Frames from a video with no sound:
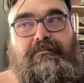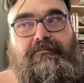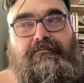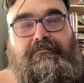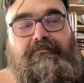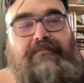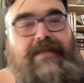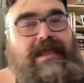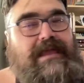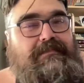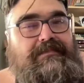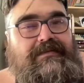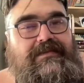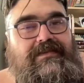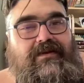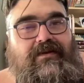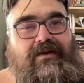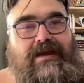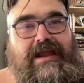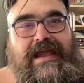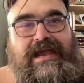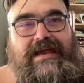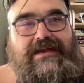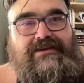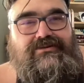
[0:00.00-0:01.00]
maybe their
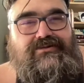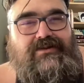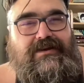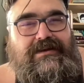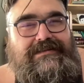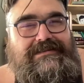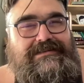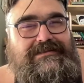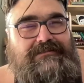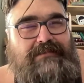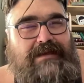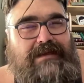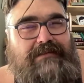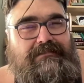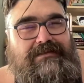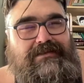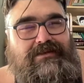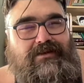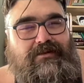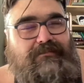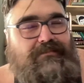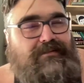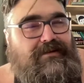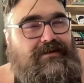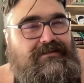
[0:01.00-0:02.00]
address, maybe
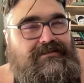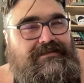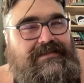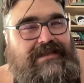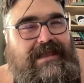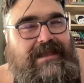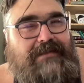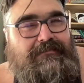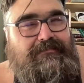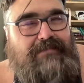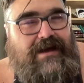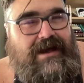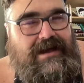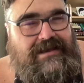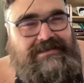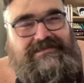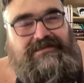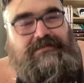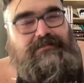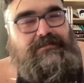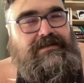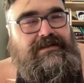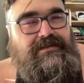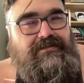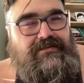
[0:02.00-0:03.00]
their birthday,
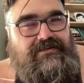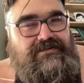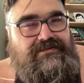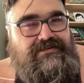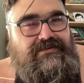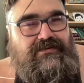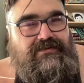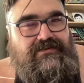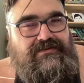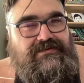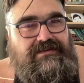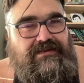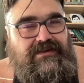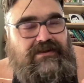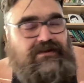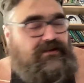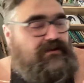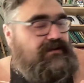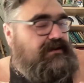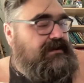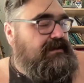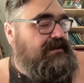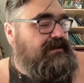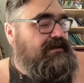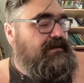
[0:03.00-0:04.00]
possibly their social
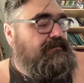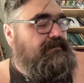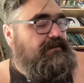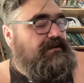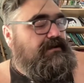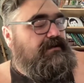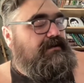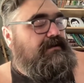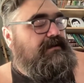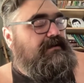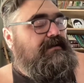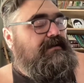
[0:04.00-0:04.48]
security number.